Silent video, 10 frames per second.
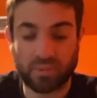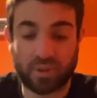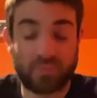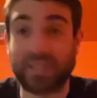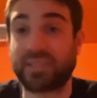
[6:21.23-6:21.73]

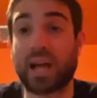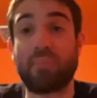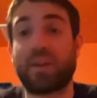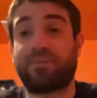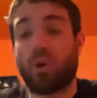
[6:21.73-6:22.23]
But that's not
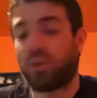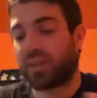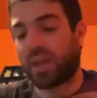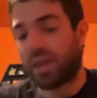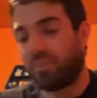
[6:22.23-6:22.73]
my fault. It
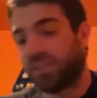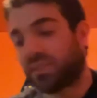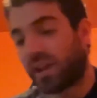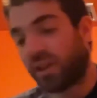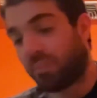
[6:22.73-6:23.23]
came
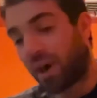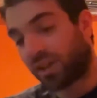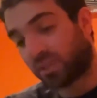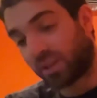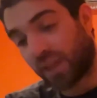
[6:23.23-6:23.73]
inside the
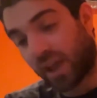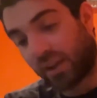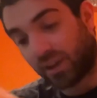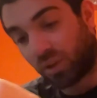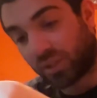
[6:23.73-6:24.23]
box like that.
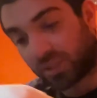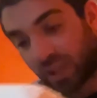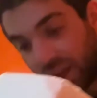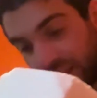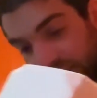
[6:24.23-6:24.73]
And it looks
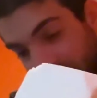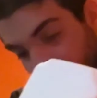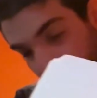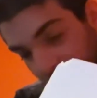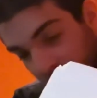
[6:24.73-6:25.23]
like
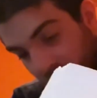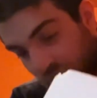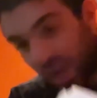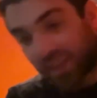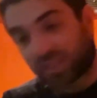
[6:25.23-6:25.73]

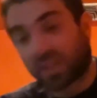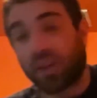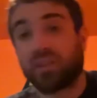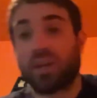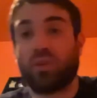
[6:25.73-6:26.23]
Jack
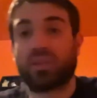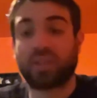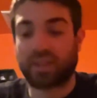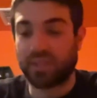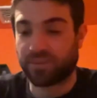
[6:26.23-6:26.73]
Skellington looks
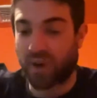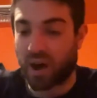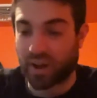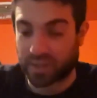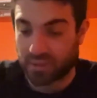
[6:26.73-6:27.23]
like he's
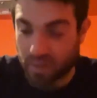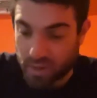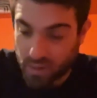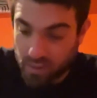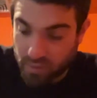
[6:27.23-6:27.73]
fine.
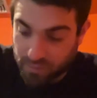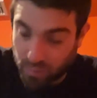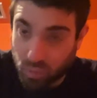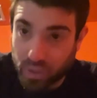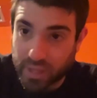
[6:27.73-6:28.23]

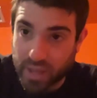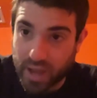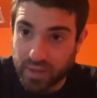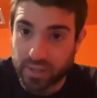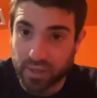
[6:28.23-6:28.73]
From looking
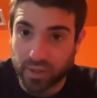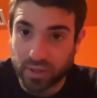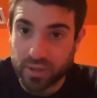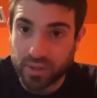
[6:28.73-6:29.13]
at it here.